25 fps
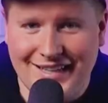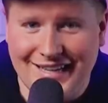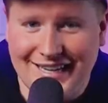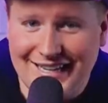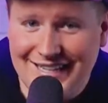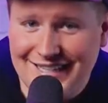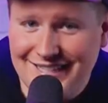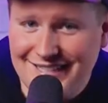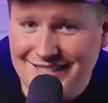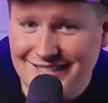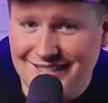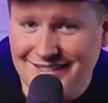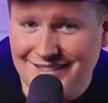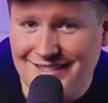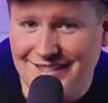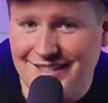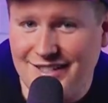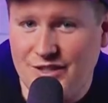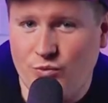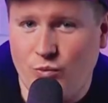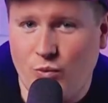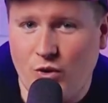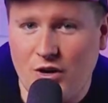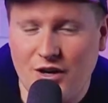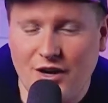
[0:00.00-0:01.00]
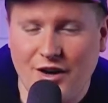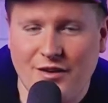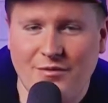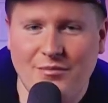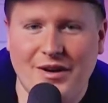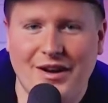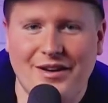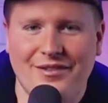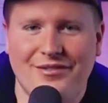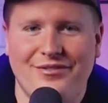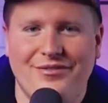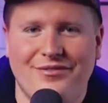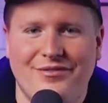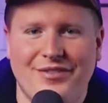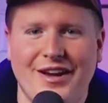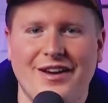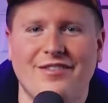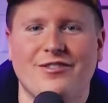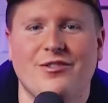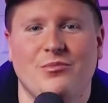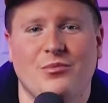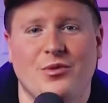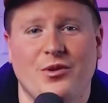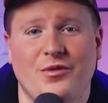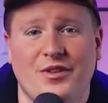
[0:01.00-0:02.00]
The Innocents is one of my
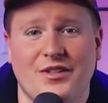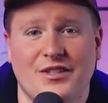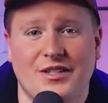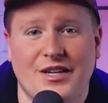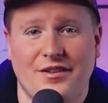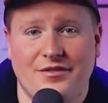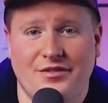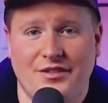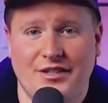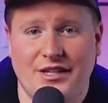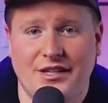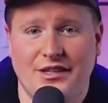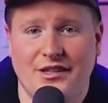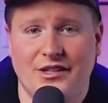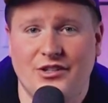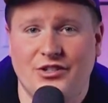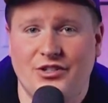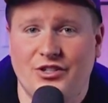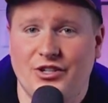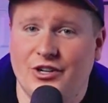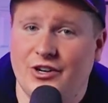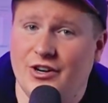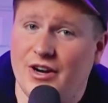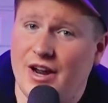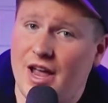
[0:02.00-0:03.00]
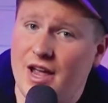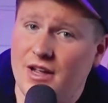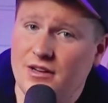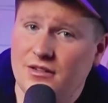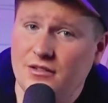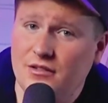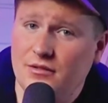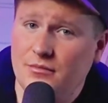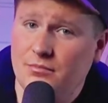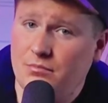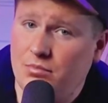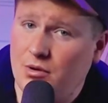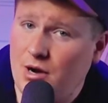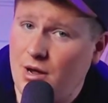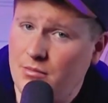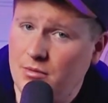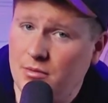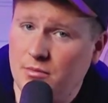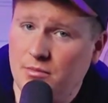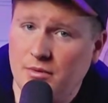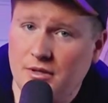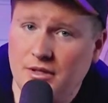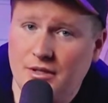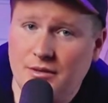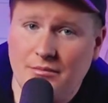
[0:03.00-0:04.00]
favorite movies I've seen this year, and
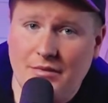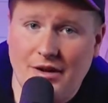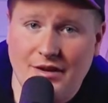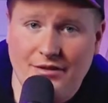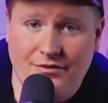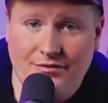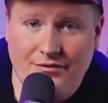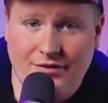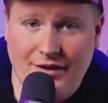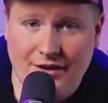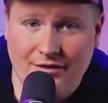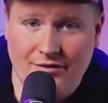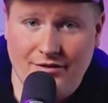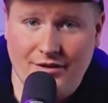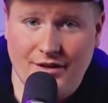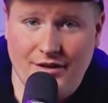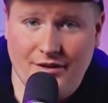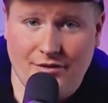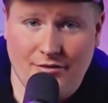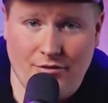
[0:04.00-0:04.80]
probably my favorite